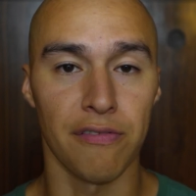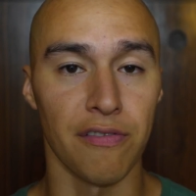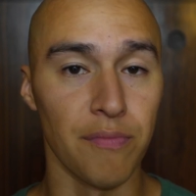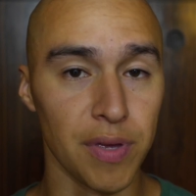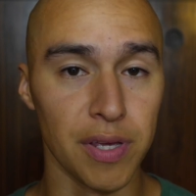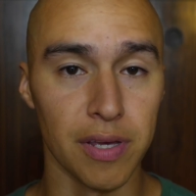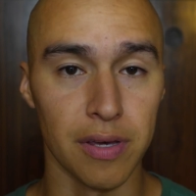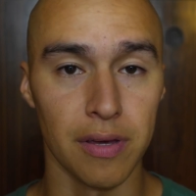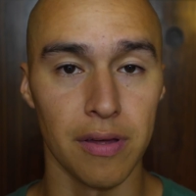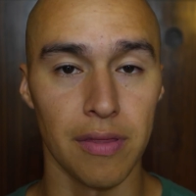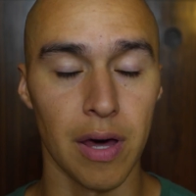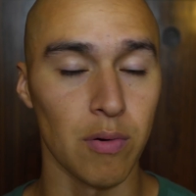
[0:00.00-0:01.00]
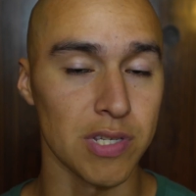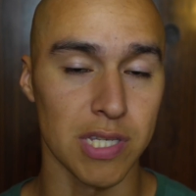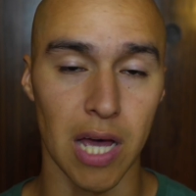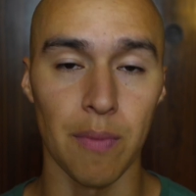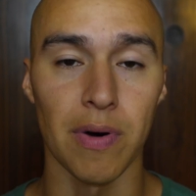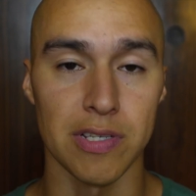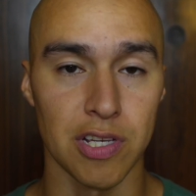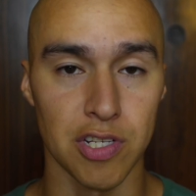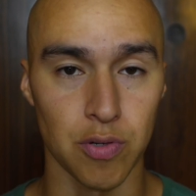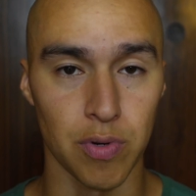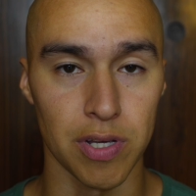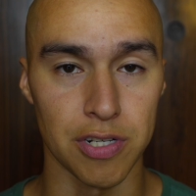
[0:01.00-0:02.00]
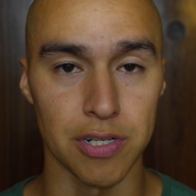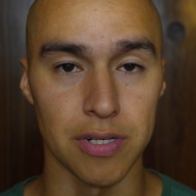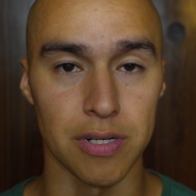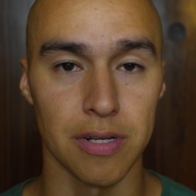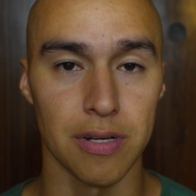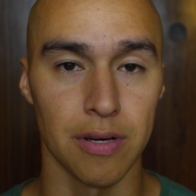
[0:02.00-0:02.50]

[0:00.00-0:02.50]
For me, that was not my situation.